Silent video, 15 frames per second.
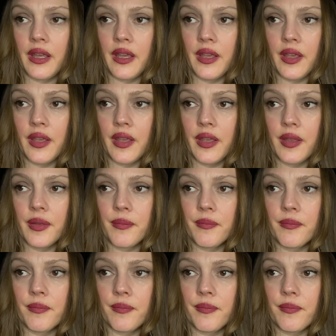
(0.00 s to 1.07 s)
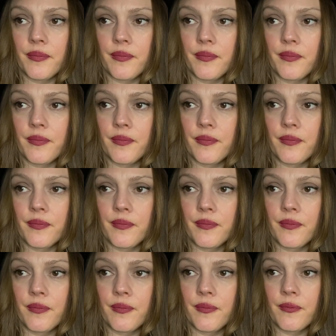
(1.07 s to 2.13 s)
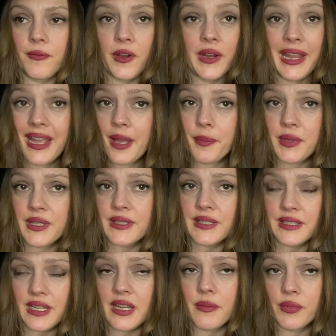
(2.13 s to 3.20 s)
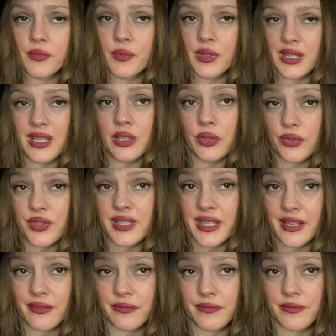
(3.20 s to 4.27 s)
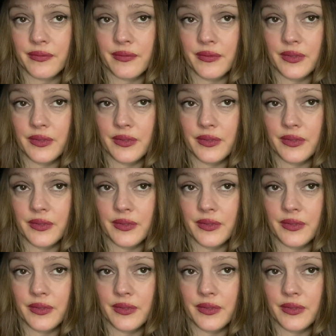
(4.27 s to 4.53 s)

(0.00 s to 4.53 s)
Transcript: very happy and stable within yourself.